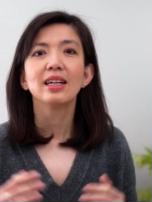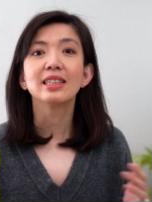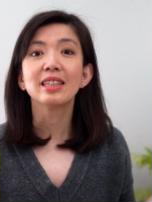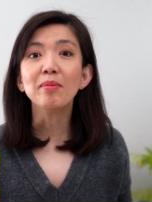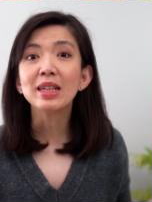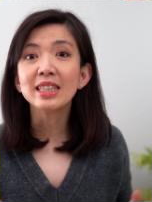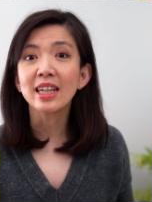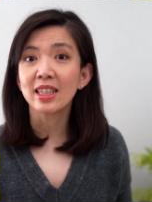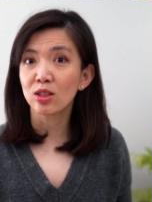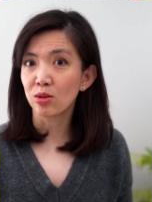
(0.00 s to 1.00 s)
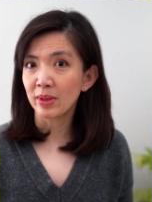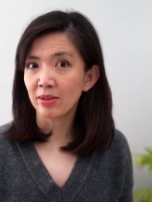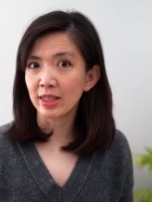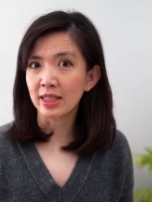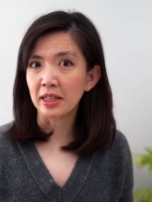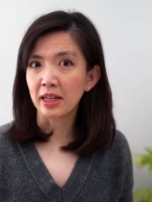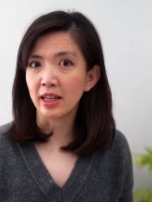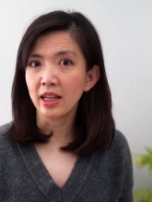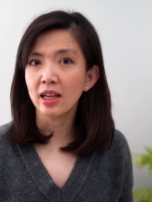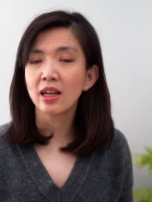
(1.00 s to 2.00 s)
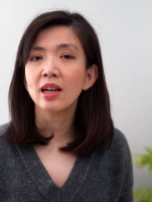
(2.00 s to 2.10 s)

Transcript: Somebody said this to me recently.